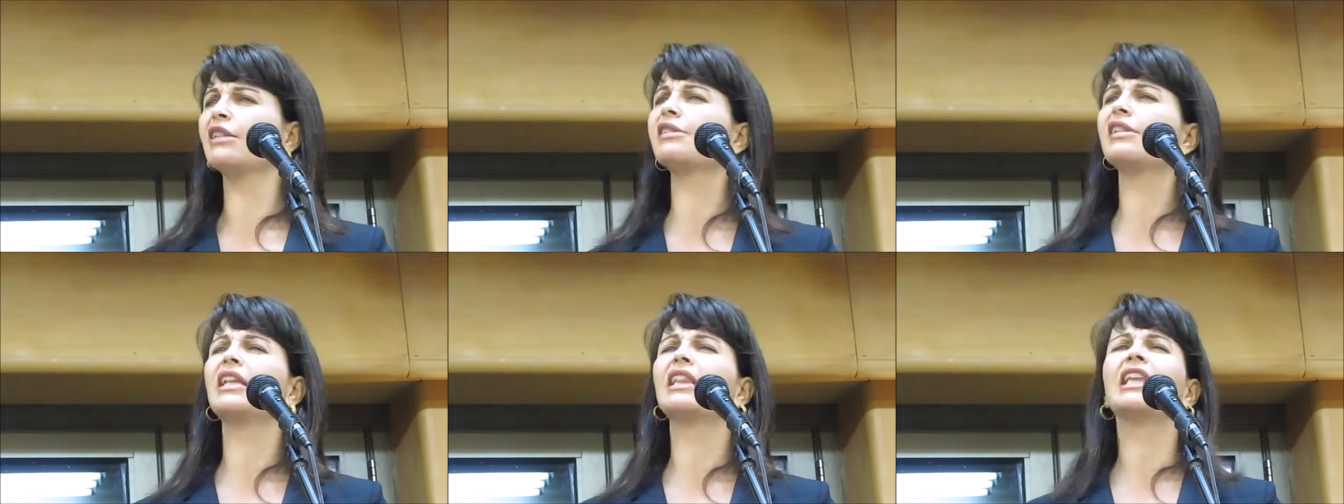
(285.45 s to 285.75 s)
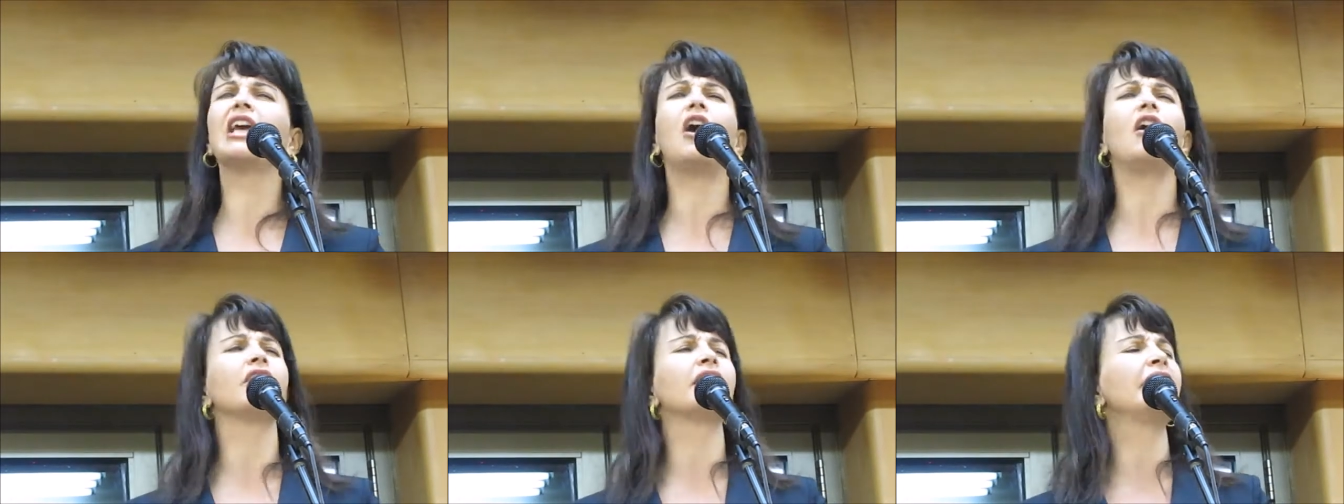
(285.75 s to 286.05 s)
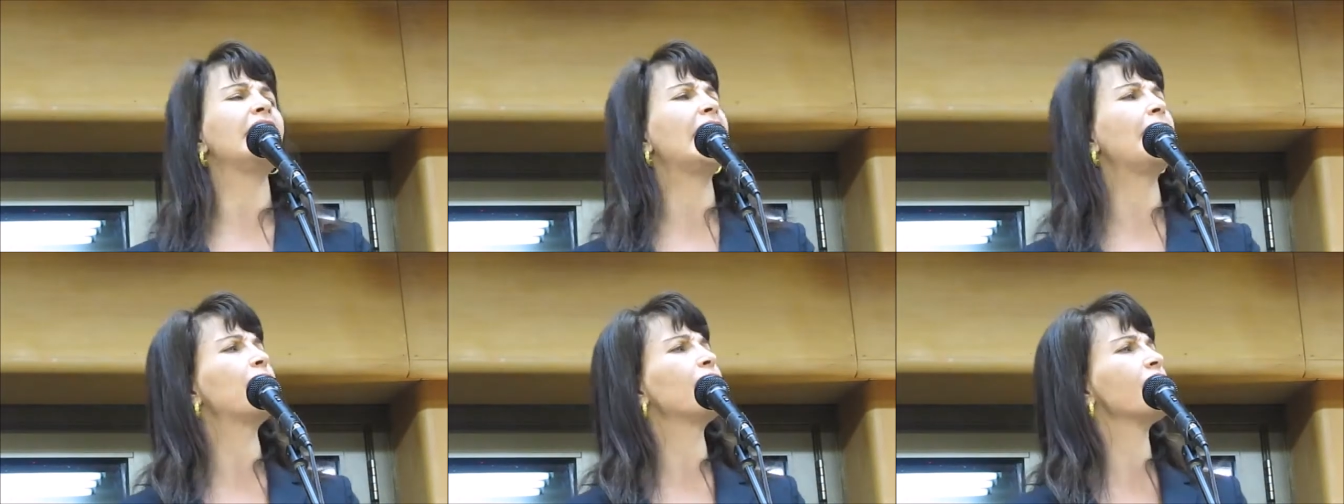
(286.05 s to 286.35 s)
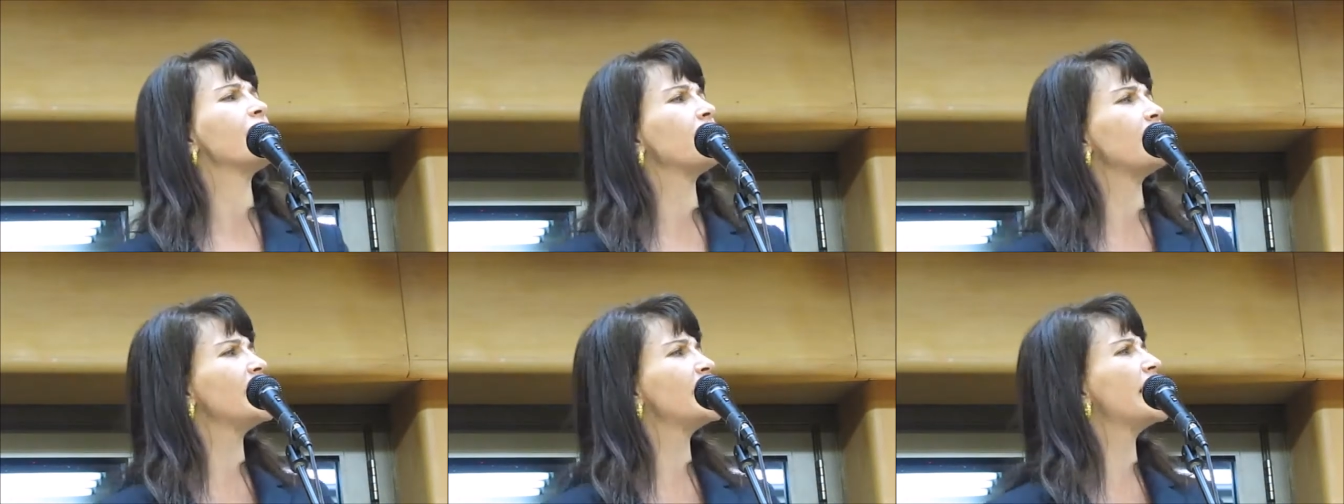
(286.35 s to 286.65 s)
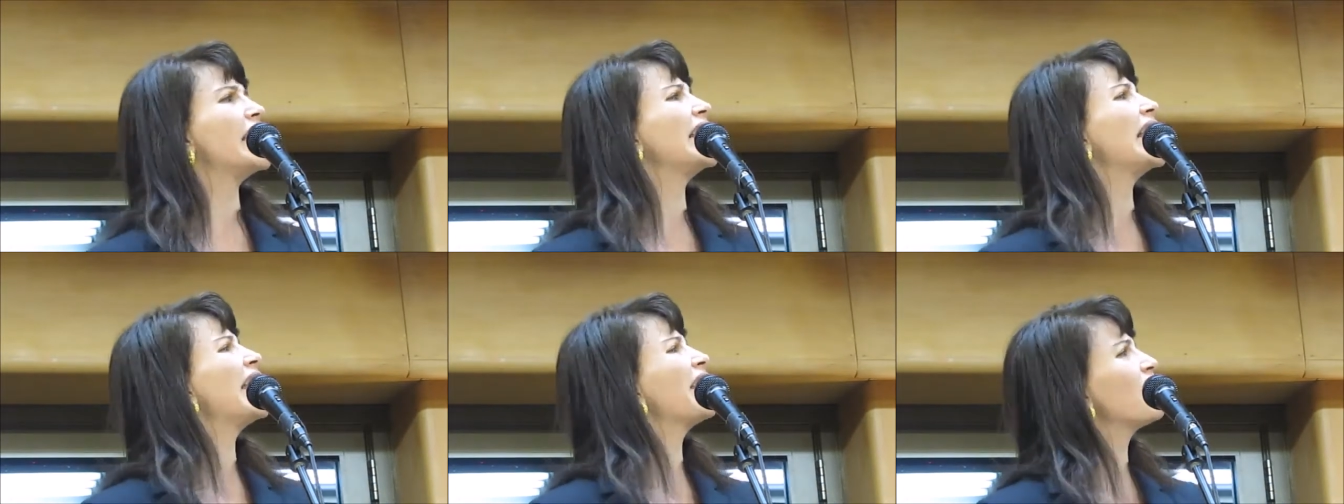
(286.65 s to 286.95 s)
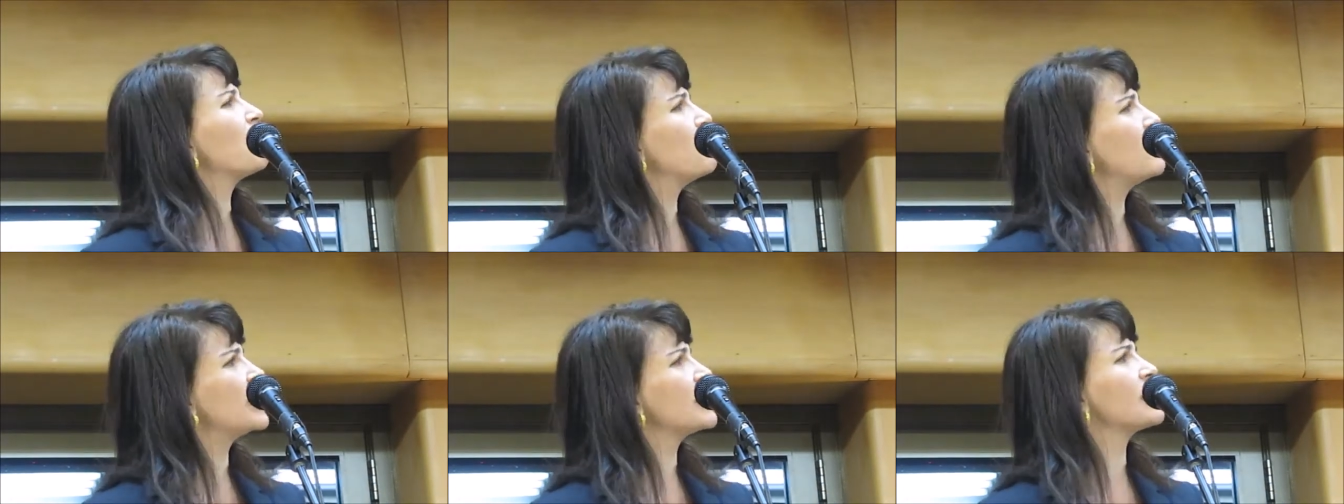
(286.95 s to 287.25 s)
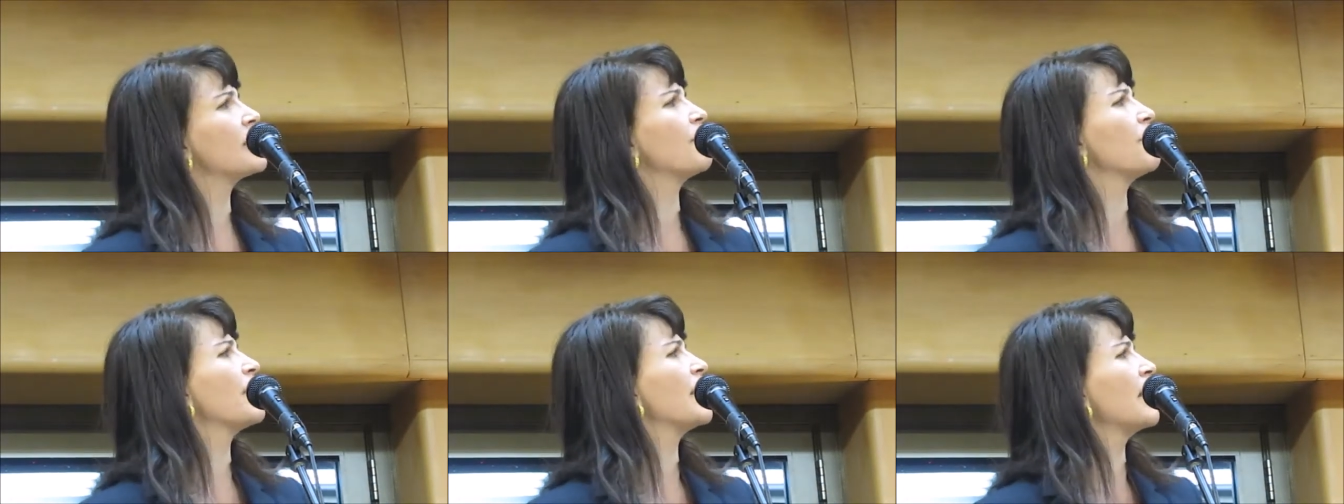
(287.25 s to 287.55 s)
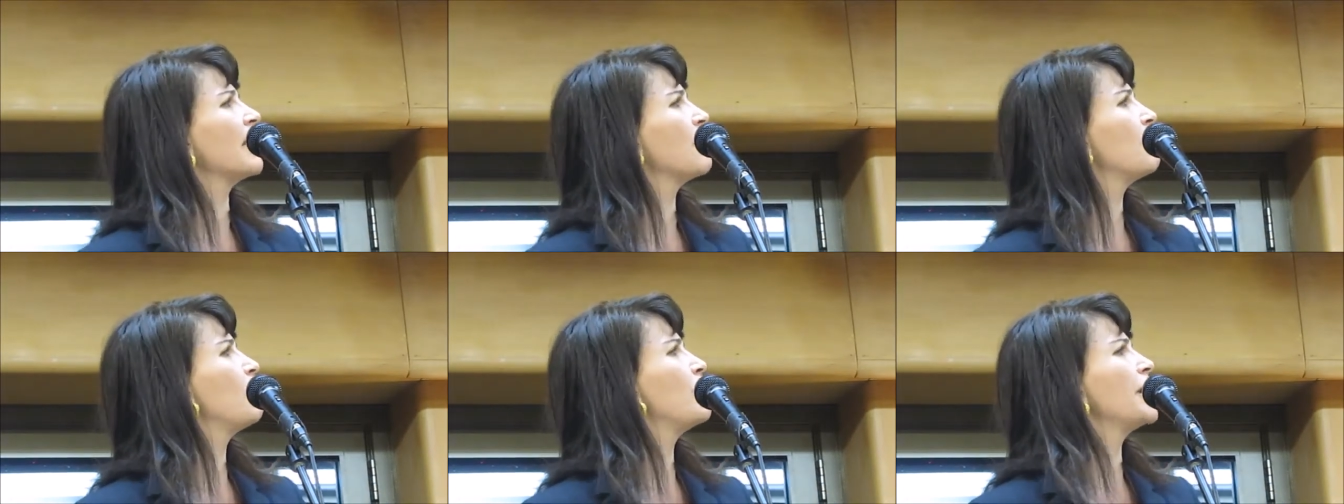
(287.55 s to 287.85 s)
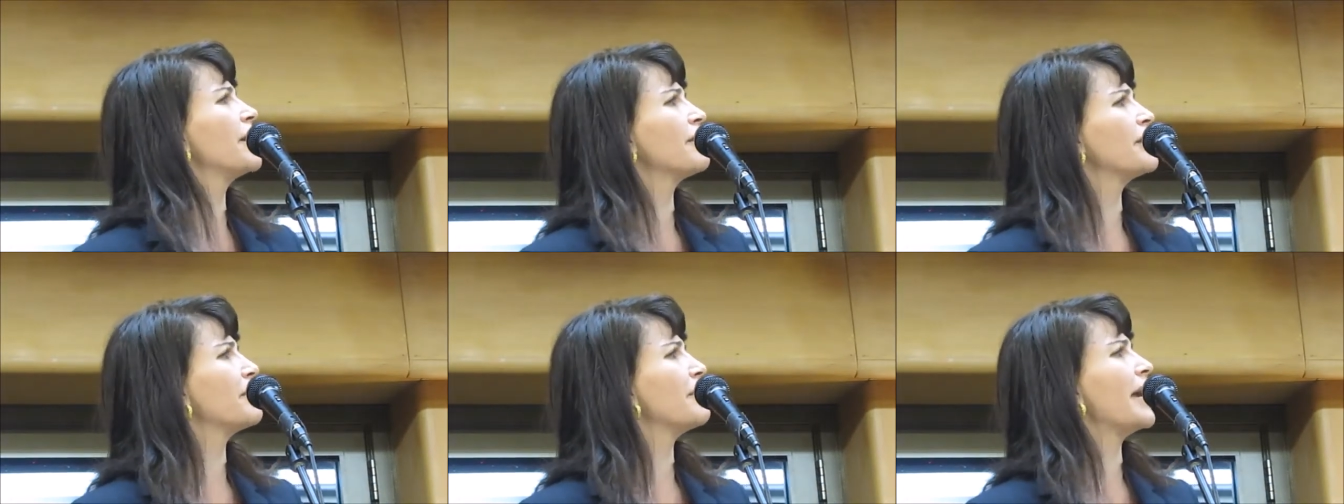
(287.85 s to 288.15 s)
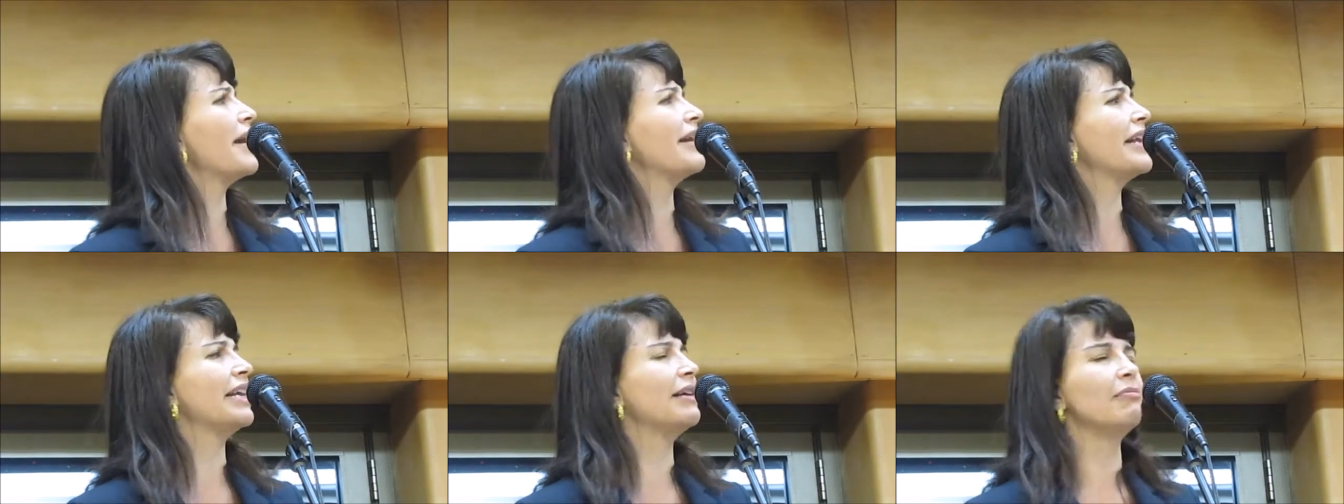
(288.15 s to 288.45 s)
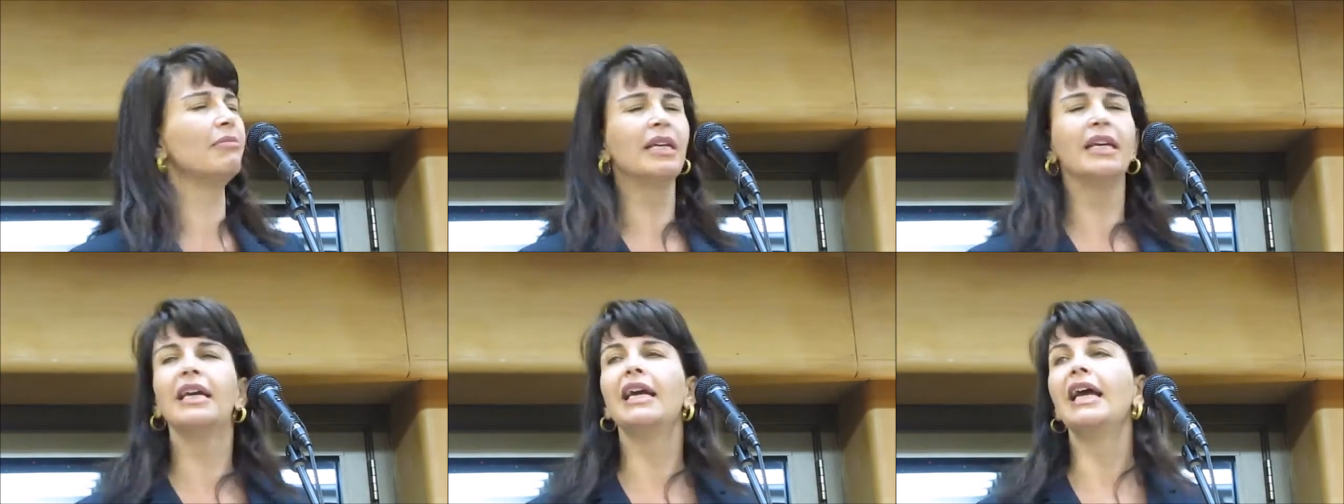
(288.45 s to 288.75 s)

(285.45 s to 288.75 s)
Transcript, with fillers: and suddenly all the neighbors would say, yeah, there was something weird about him.